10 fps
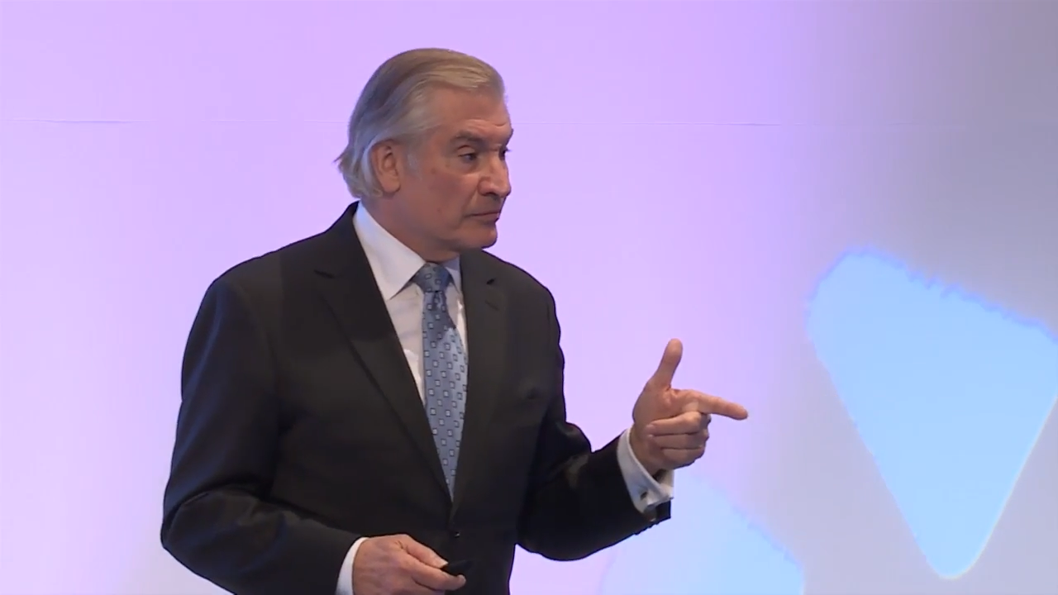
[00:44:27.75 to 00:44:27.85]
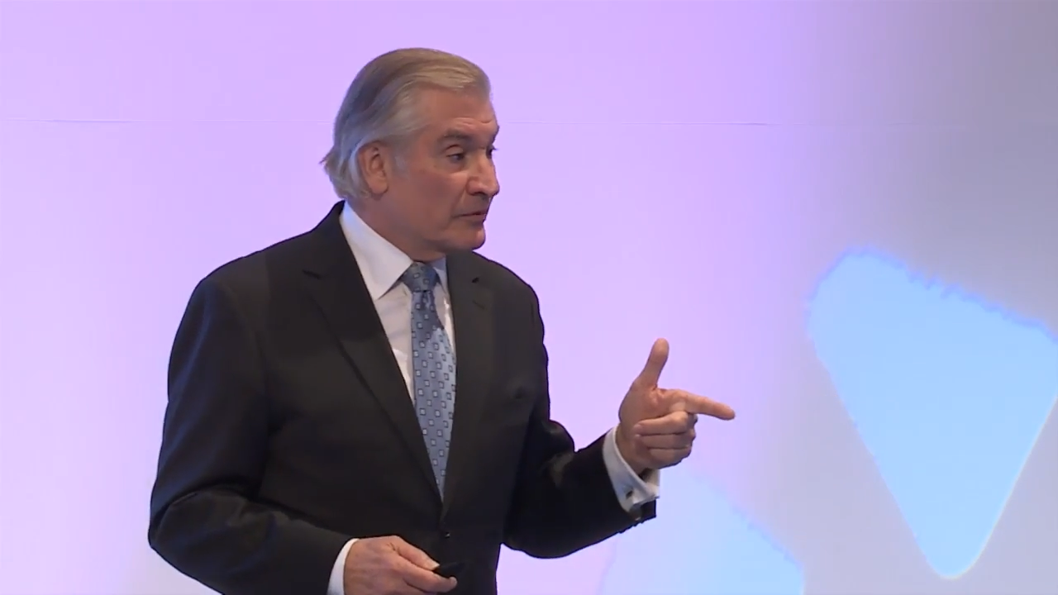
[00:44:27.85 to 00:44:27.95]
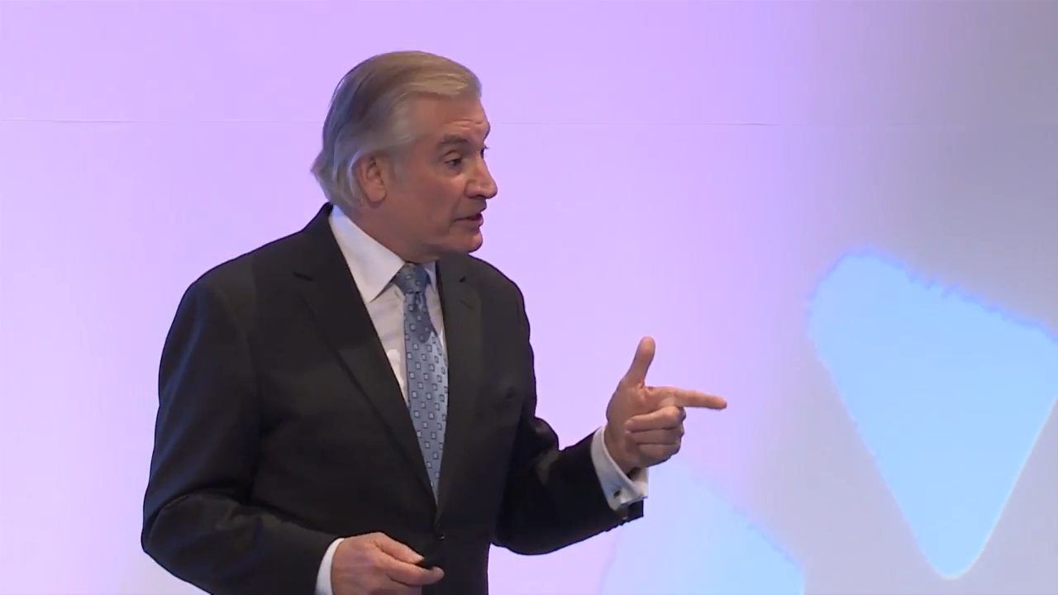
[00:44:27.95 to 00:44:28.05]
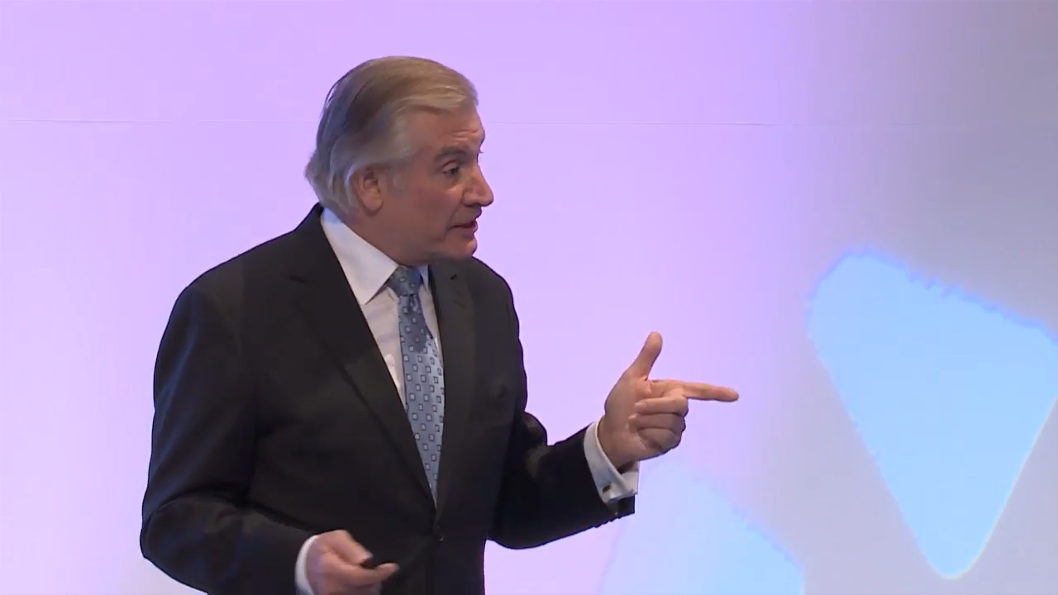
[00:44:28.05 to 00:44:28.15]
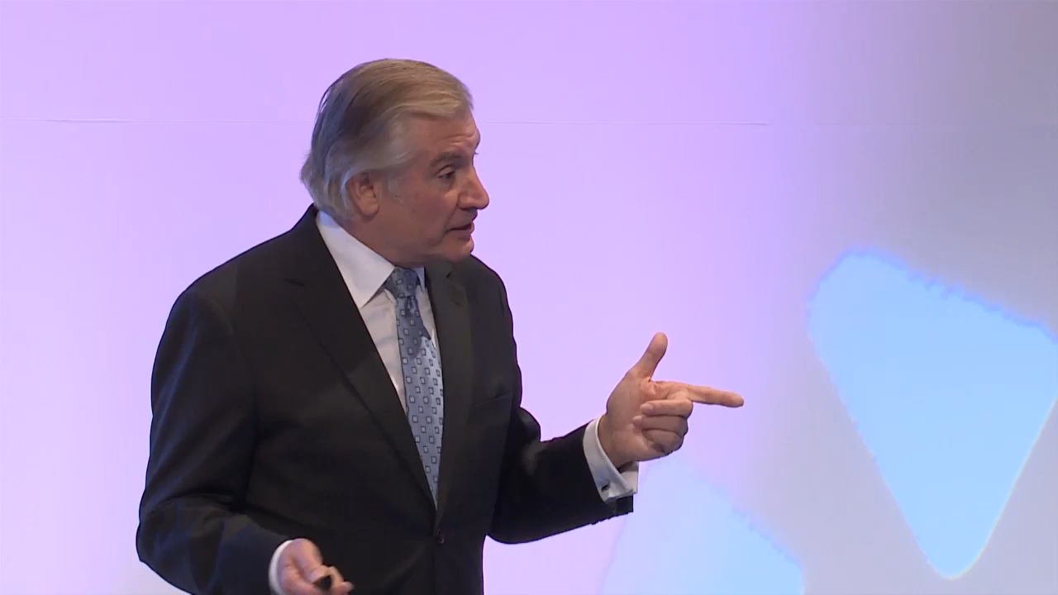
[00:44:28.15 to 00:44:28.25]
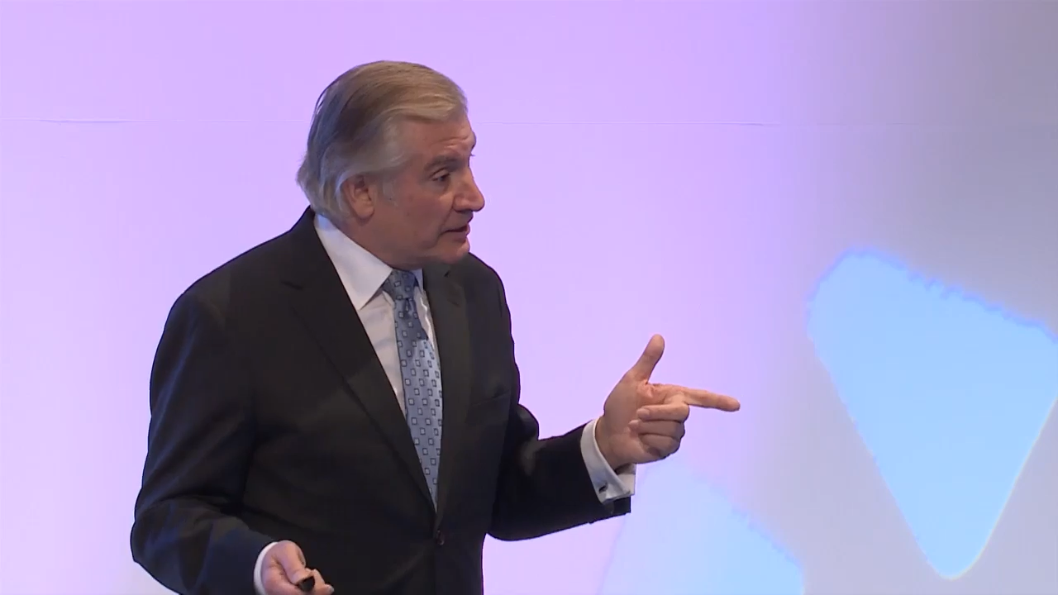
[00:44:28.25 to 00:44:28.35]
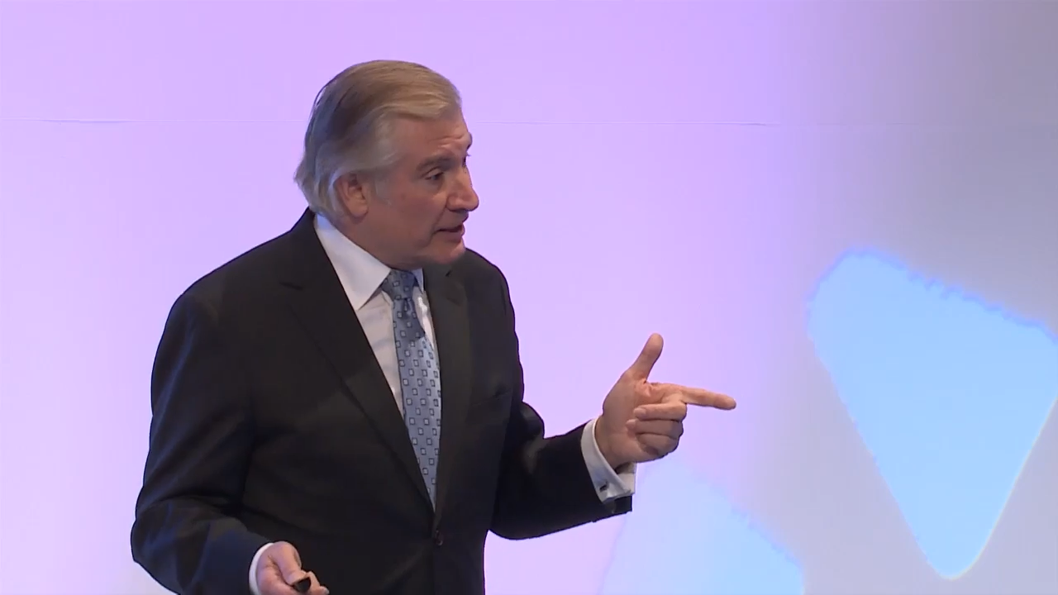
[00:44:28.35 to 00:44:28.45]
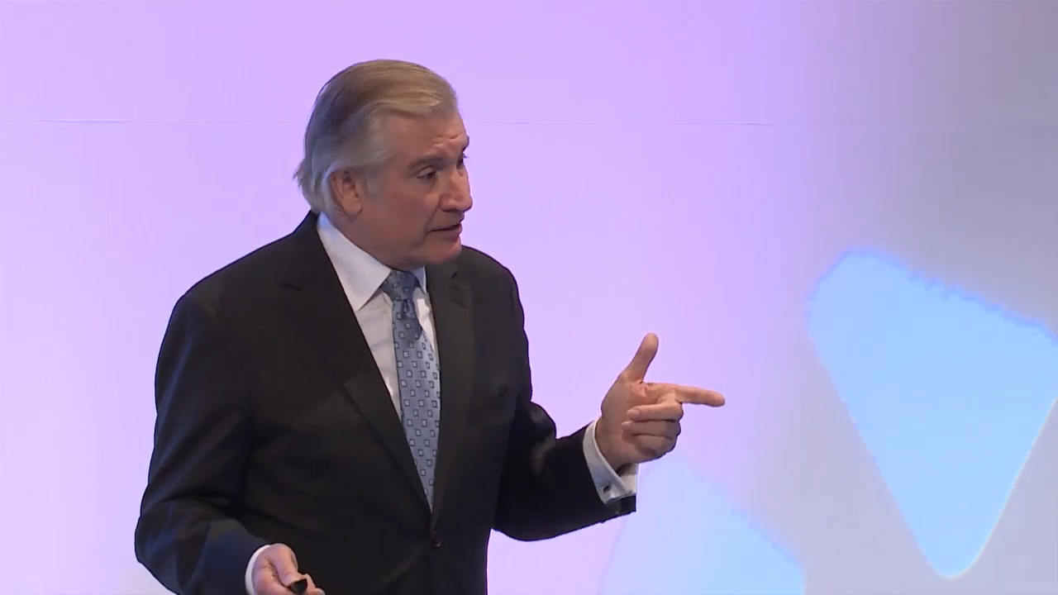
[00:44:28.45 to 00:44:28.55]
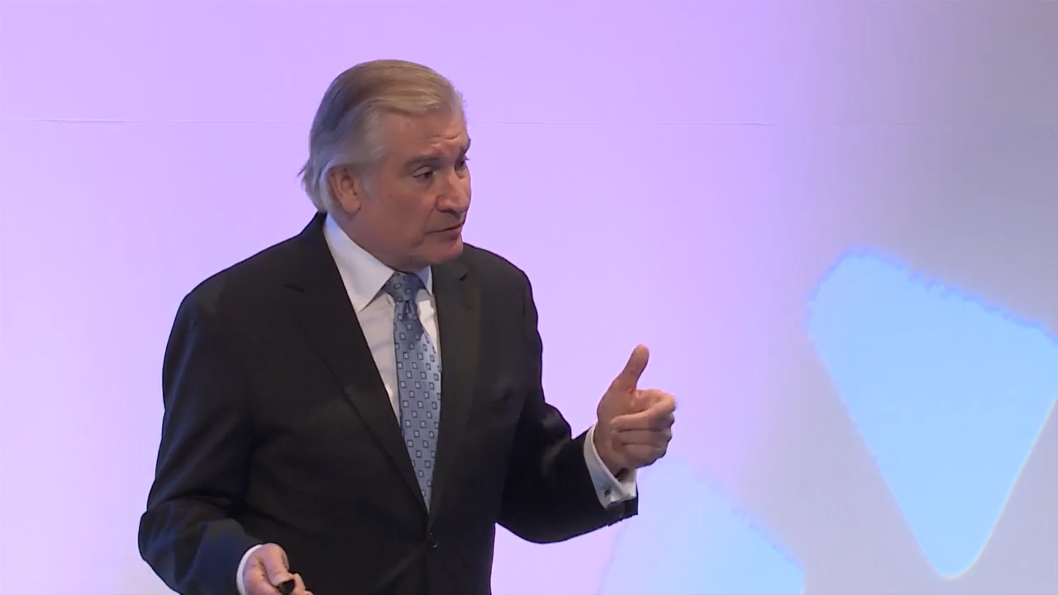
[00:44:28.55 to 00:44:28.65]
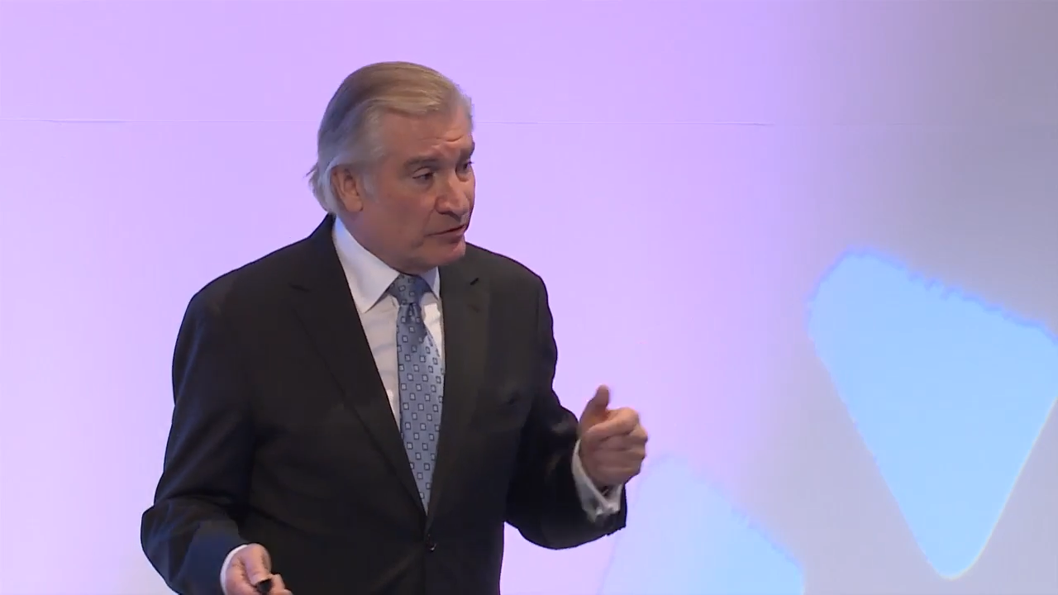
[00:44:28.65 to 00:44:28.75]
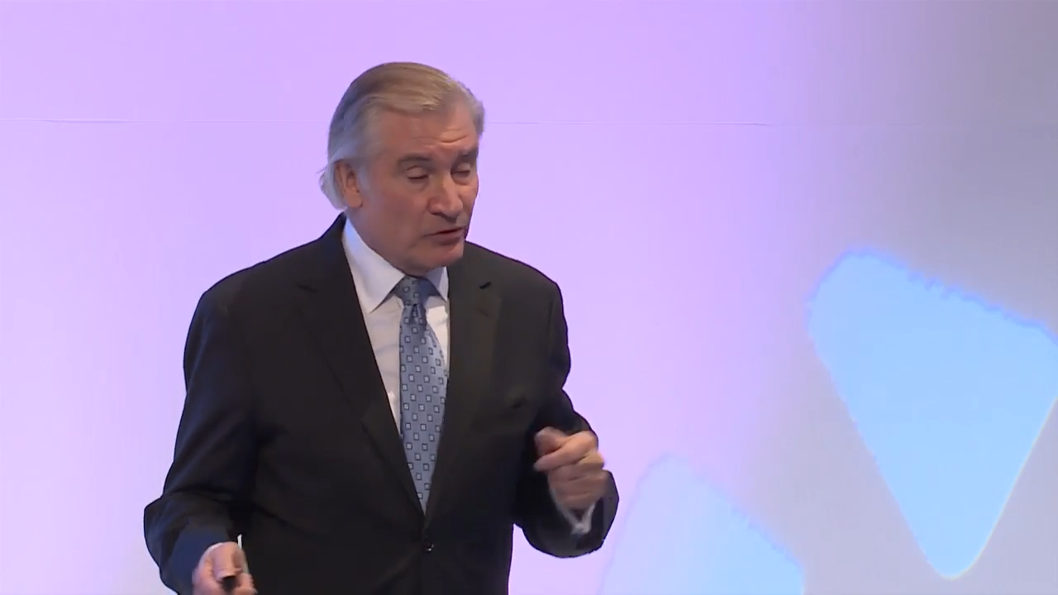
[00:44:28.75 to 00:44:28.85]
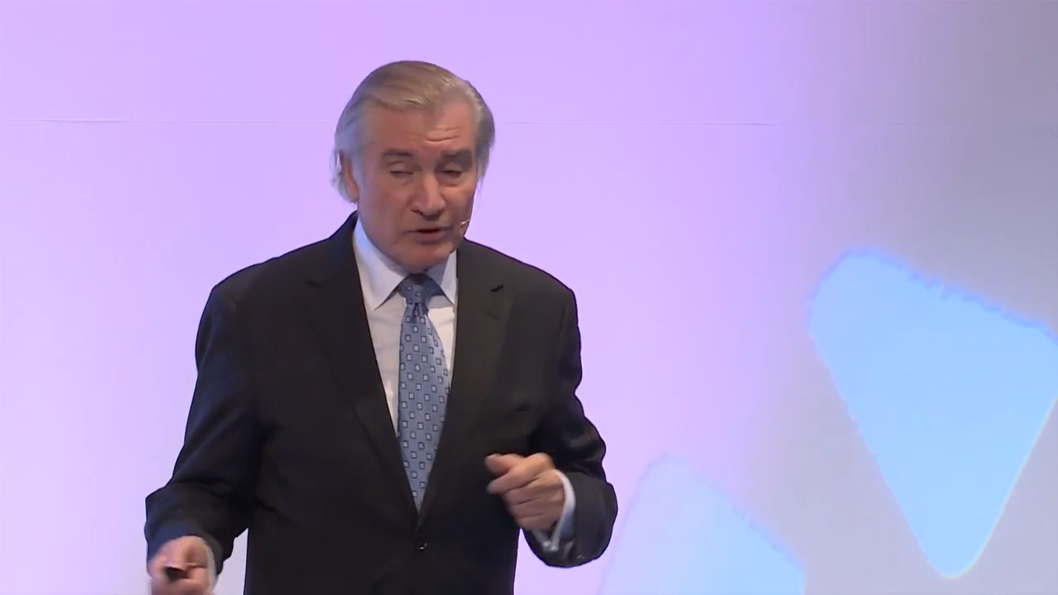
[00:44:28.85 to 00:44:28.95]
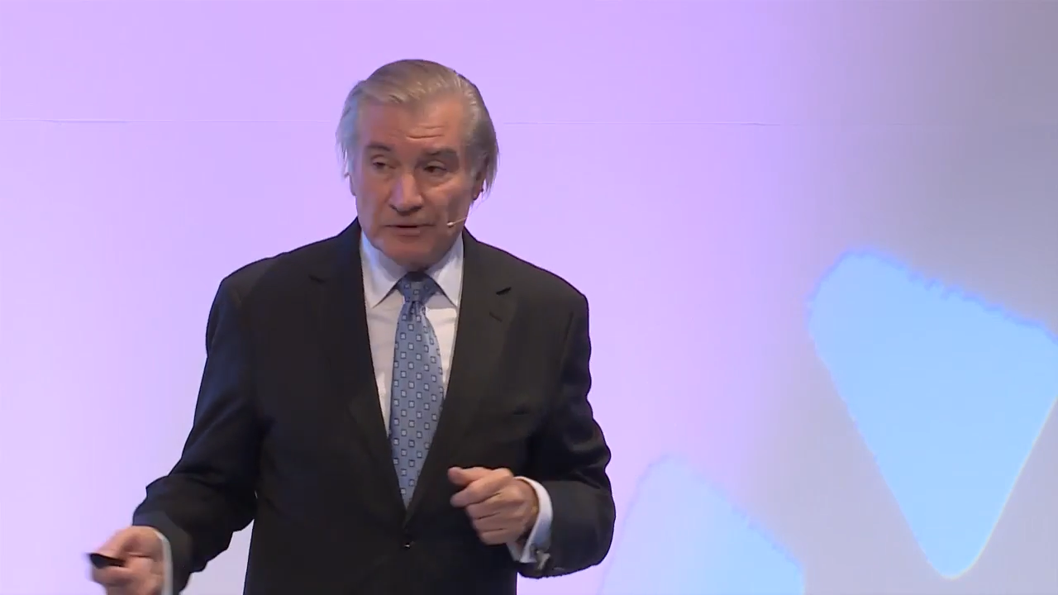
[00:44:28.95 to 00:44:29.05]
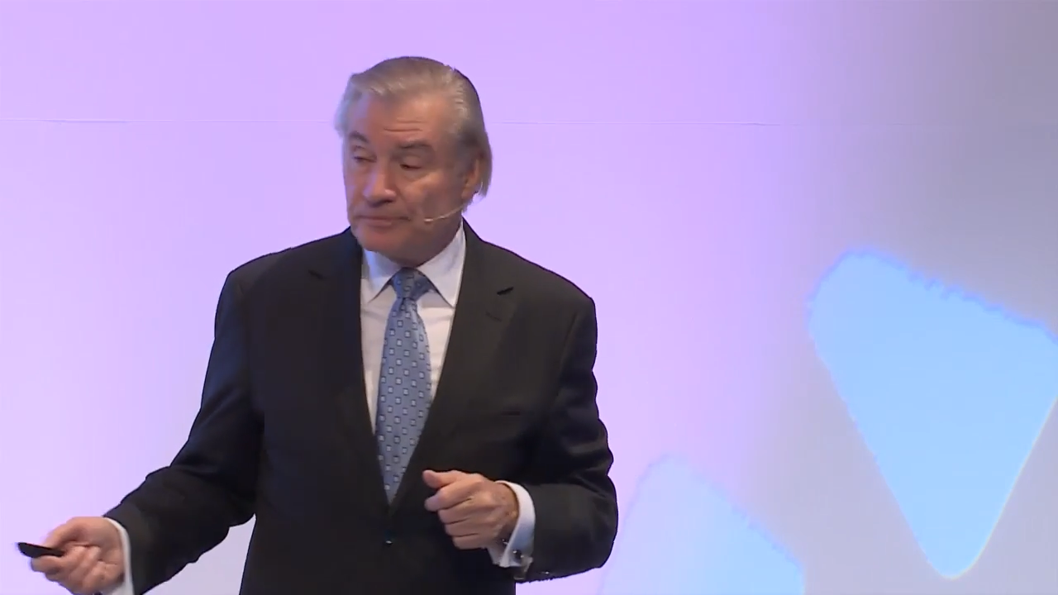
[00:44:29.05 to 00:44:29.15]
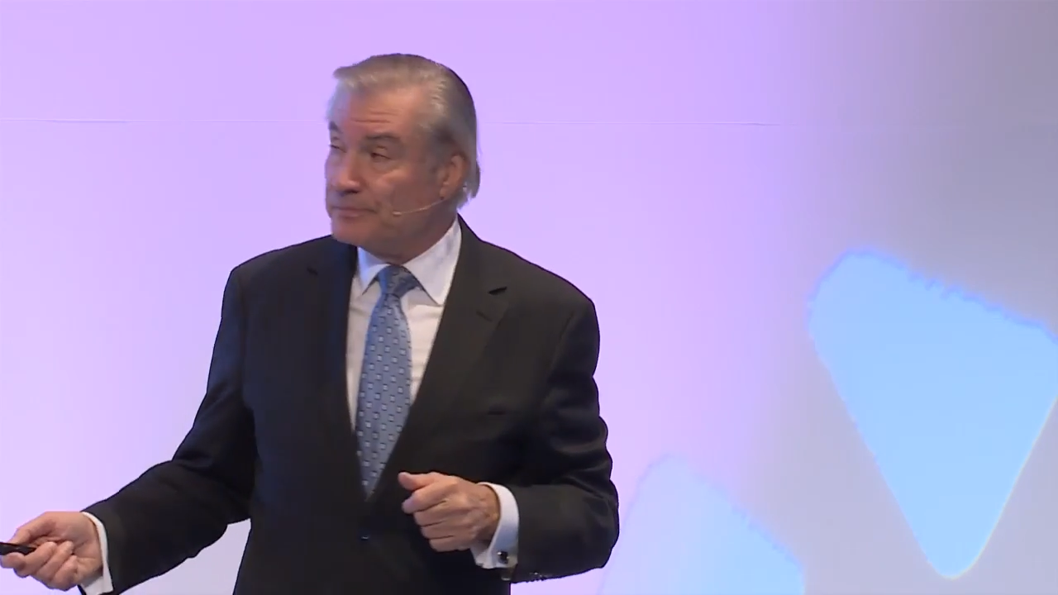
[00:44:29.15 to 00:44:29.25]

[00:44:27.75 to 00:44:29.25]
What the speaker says: that I didn't have before.